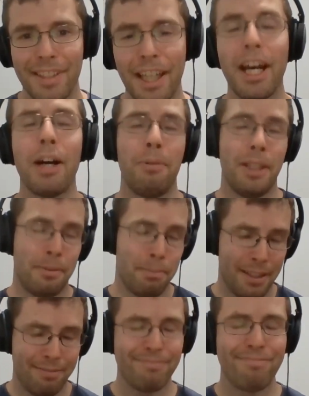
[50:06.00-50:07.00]
Oh, it's
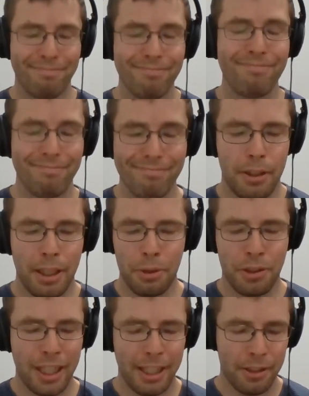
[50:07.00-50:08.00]
my... I would
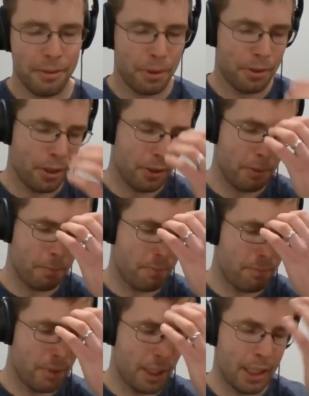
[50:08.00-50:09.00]
say this was also
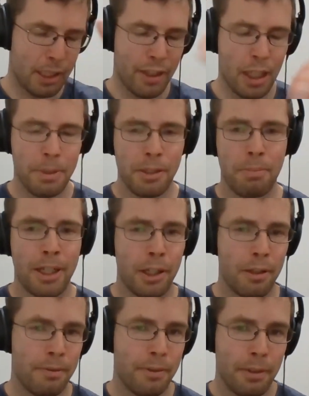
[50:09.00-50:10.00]
developed as part
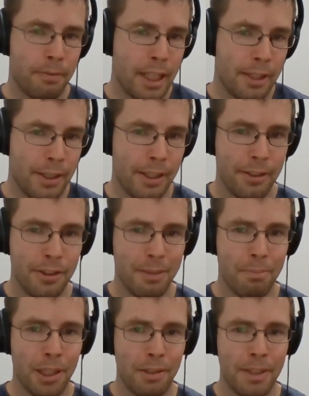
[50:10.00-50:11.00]
of DESI. So
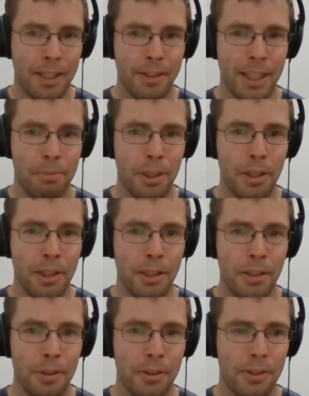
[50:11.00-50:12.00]
I'm part of DESI, and we're going to
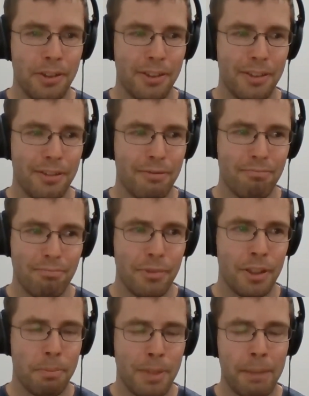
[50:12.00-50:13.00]
use
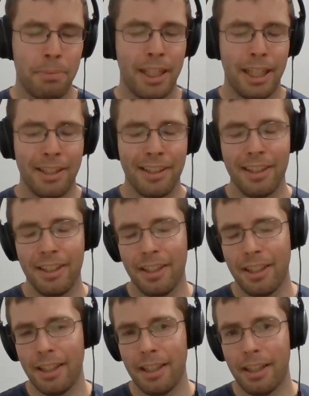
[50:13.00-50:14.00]
this pipeline.
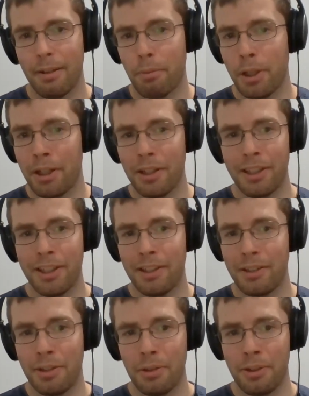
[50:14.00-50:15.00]
We're going to
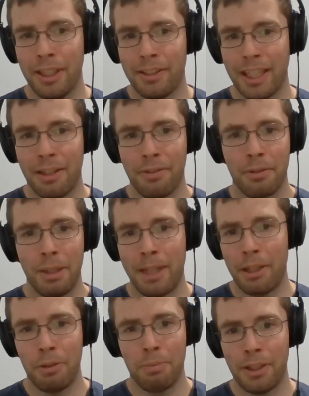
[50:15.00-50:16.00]
do these kind of
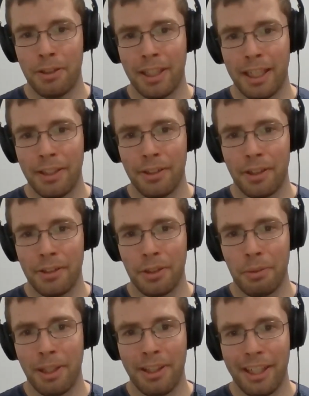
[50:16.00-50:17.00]
3x2 point studies
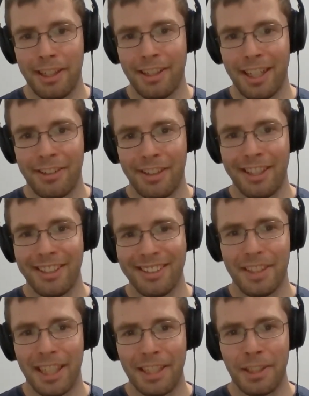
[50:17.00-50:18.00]
also within DESI.
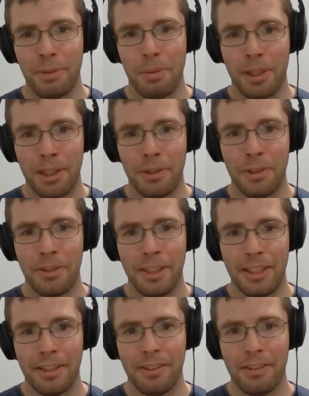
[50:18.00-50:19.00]
And so we want to use
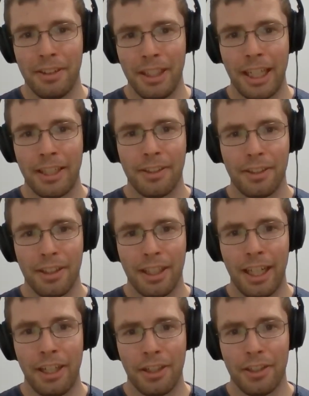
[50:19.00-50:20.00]
the DS,
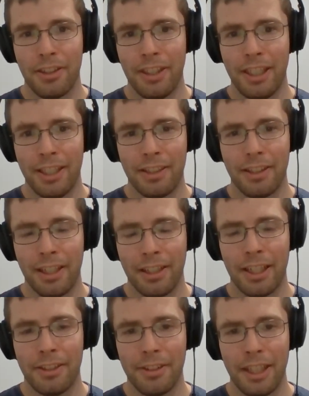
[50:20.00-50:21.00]
HSC, and
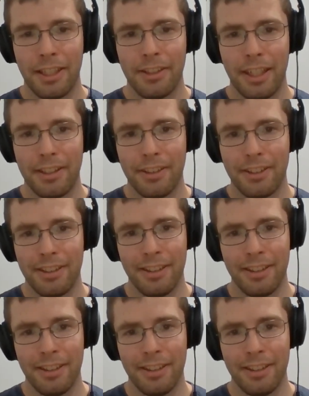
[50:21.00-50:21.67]
KiDS data sets.